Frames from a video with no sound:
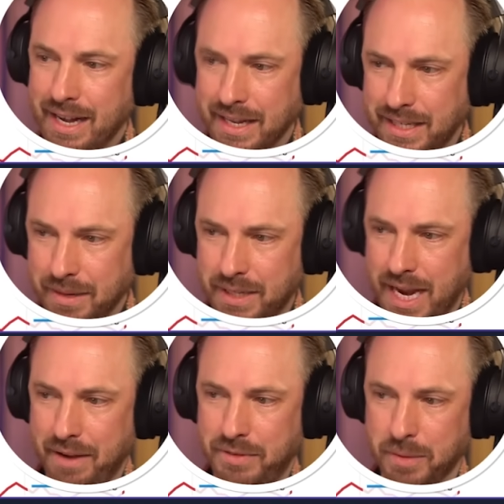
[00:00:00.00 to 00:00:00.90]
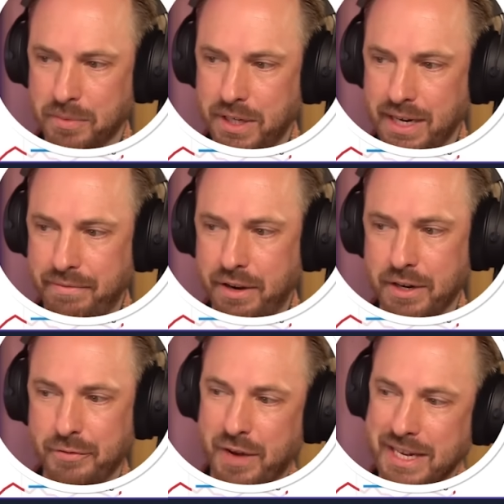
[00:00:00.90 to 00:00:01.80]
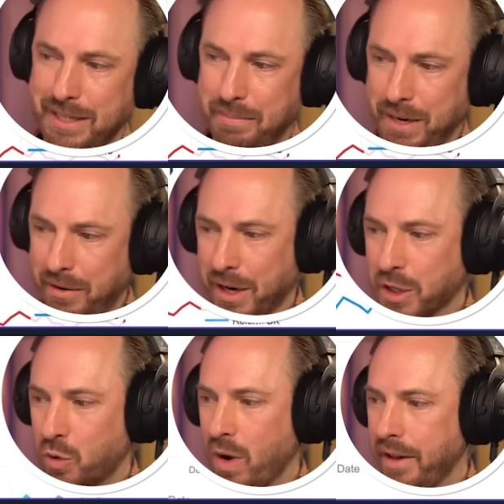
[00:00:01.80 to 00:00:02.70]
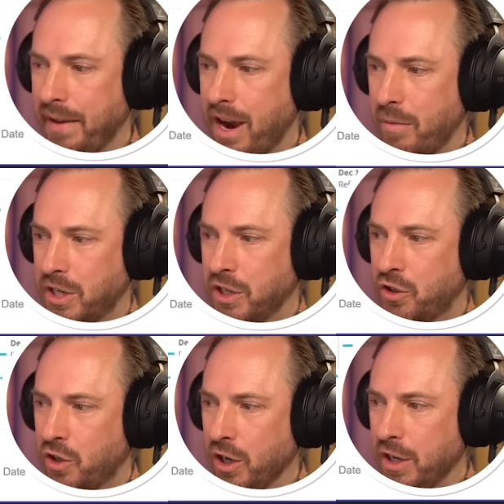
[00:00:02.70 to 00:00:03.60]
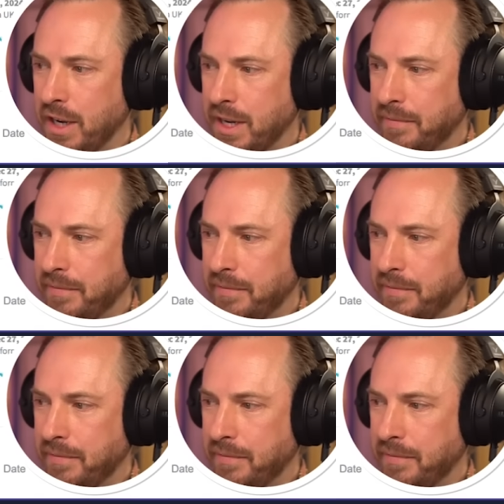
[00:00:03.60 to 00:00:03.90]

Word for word: It seems to have some significant events appearing as well now, which is good.